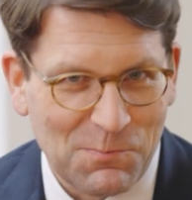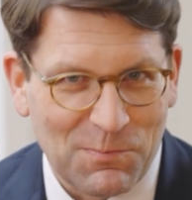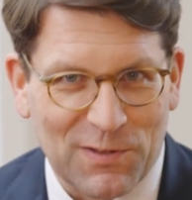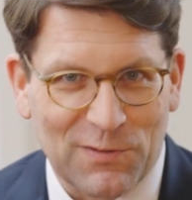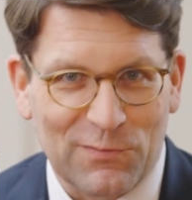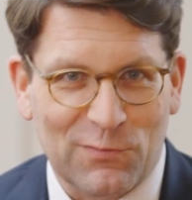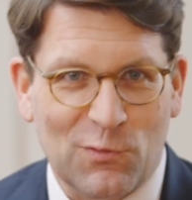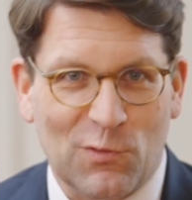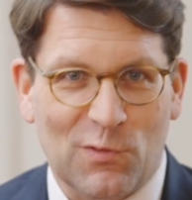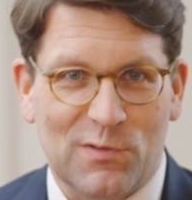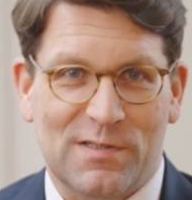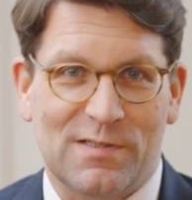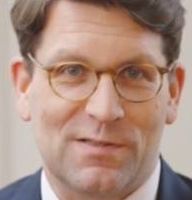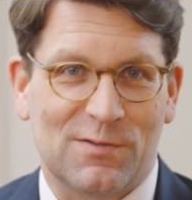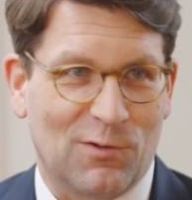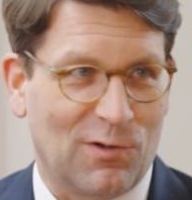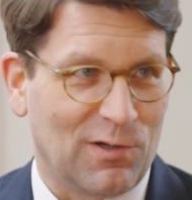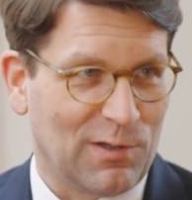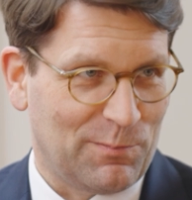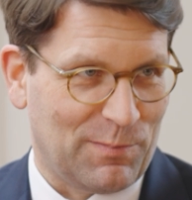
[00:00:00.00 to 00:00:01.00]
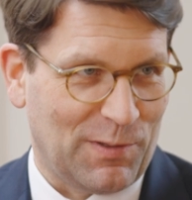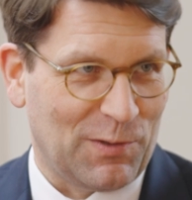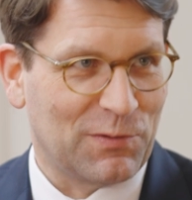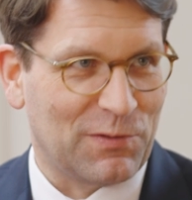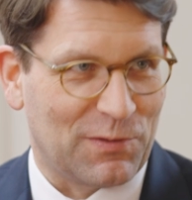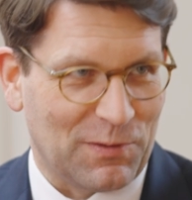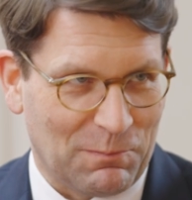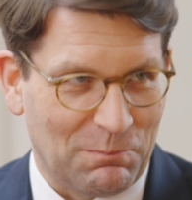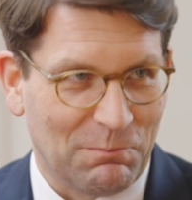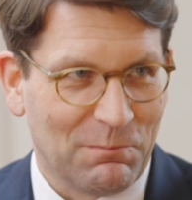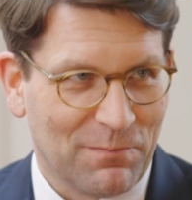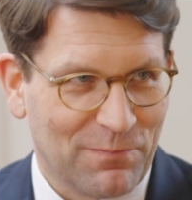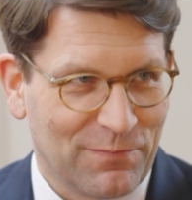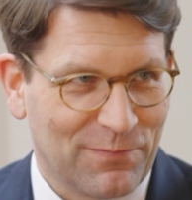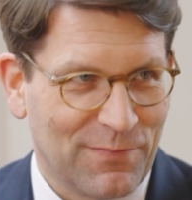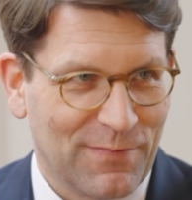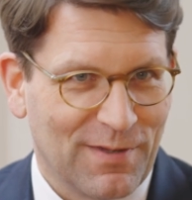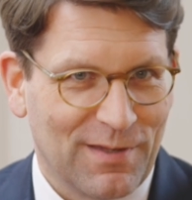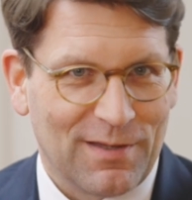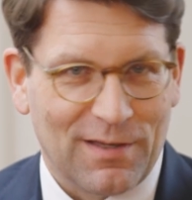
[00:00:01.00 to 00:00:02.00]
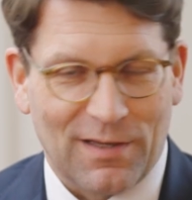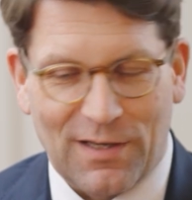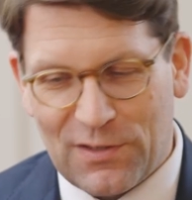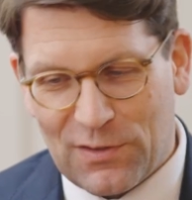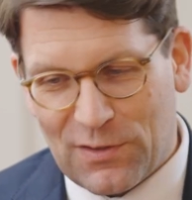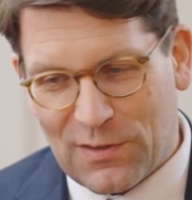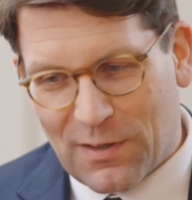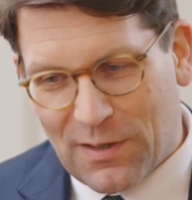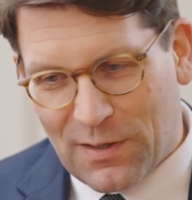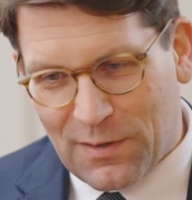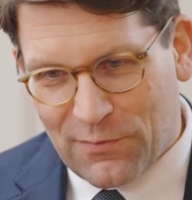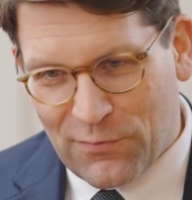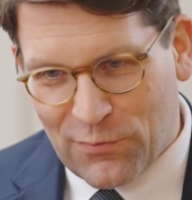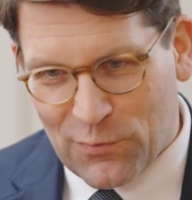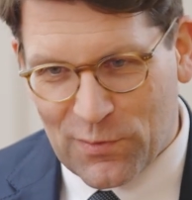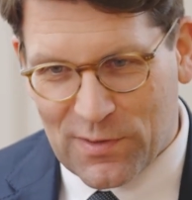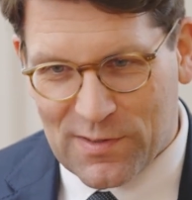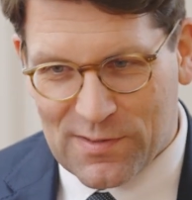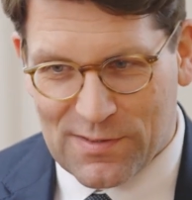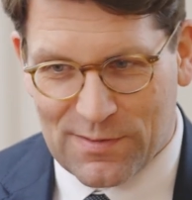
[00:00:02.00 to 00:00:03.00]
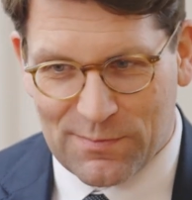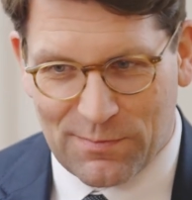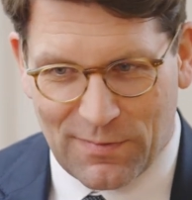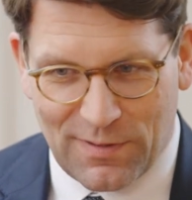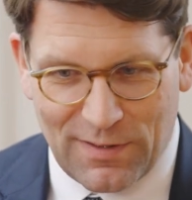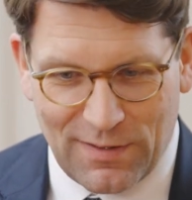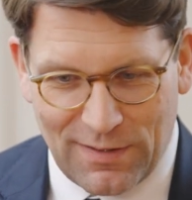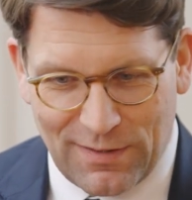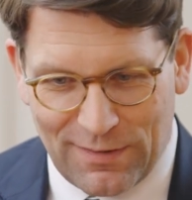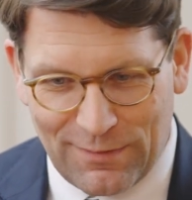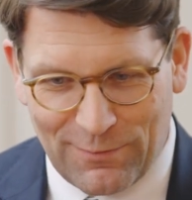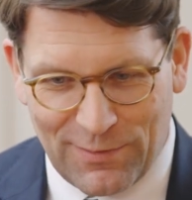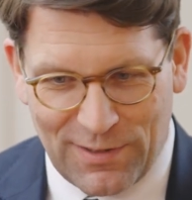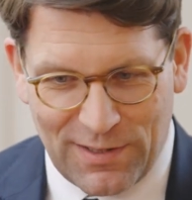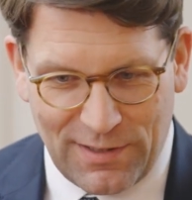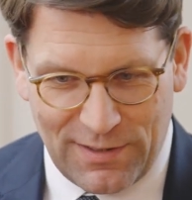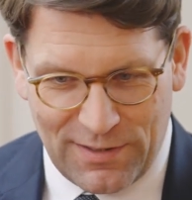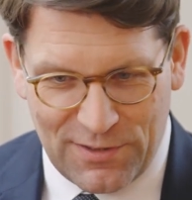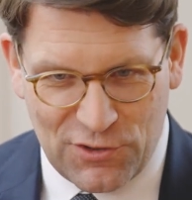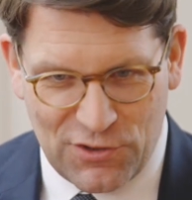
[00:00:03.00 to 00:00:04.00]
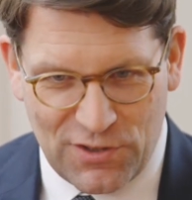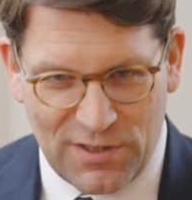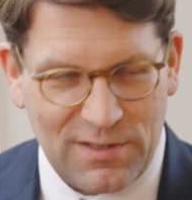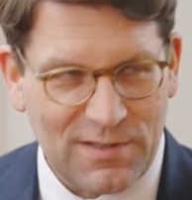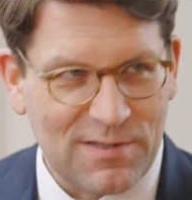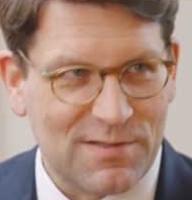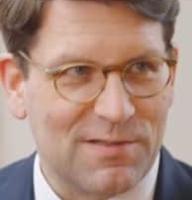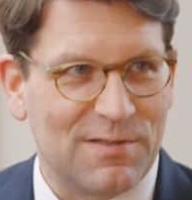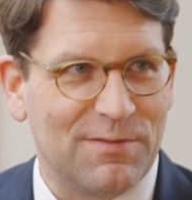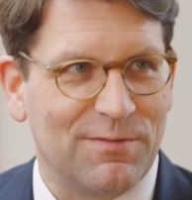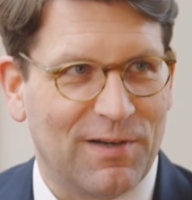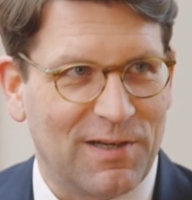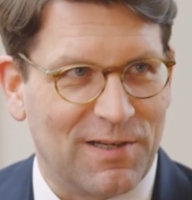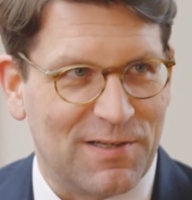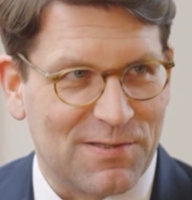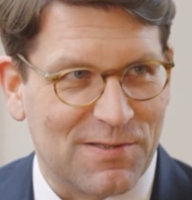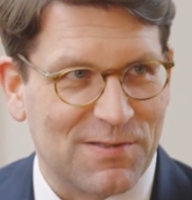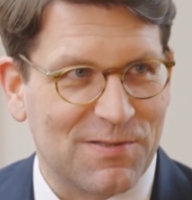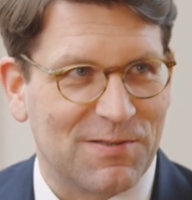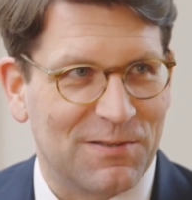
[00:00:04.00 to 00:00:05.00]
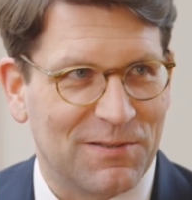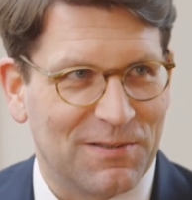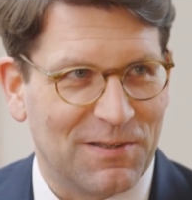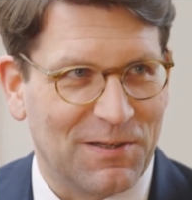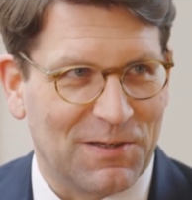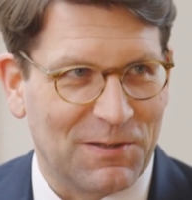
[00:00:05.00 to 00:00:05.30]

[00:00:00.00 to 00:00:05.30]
But of course, it's all about them. And through this really ingenious device,